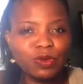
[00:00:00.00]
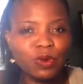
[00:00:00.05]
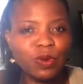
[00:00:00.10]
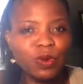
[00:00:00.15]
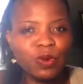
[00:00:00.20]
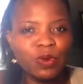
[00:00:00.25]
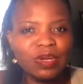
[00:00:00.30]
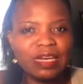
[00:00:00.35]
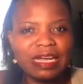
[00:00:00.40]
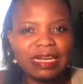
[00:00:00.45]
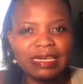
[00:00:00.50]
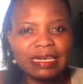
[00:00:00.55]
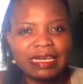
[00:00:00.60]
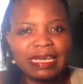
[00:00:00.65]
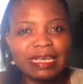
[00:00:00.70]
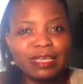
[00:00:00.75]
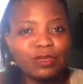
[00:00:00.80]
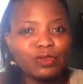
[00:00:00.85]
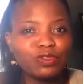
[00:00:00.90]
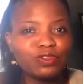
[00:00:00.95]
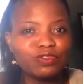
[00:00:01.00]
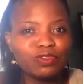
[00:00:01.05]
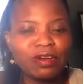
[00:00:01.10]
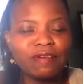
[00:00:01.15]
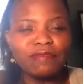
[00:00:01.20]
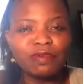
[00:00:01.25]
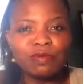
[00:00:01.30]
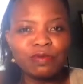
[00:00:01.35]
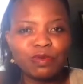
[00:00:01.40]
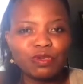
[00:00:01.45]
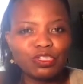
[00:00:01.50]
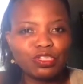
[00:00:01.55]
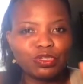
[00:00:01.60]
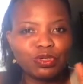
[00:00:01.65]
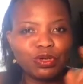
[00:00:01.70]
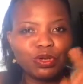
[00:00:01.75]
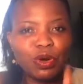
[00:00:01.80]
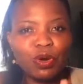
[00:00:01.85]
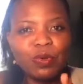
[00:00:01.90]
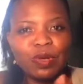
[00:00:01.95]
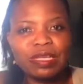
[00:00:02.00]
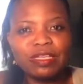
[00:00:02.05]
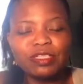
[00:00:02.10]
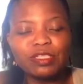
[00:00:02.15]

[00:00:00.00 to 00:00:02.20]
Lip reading: on and get your travel mojo going